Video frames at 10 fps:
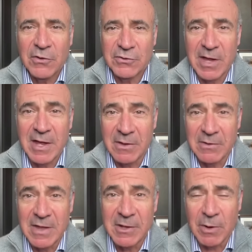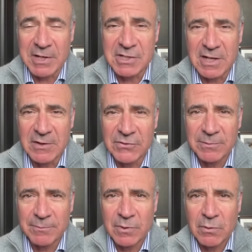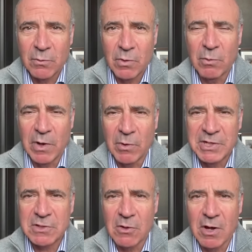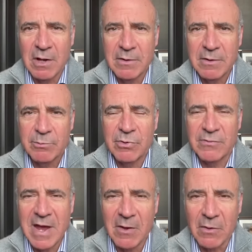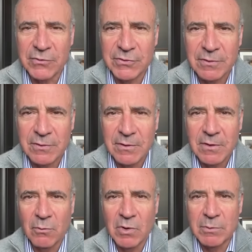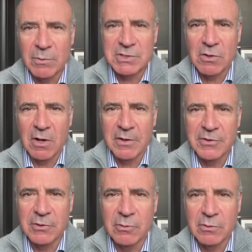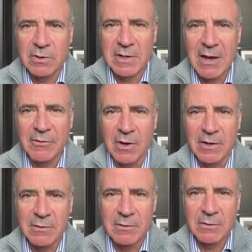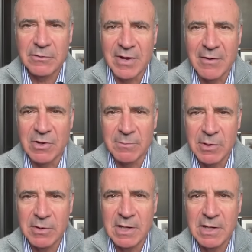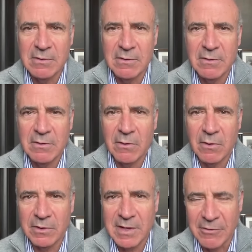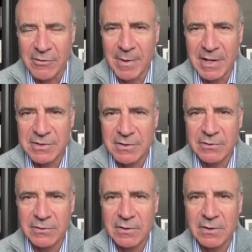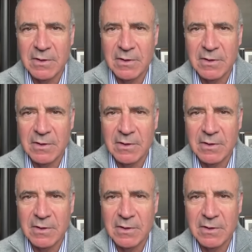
So then then the question is, well, which law prevails? which law do you count on? Sovereign immunity or countermeasures?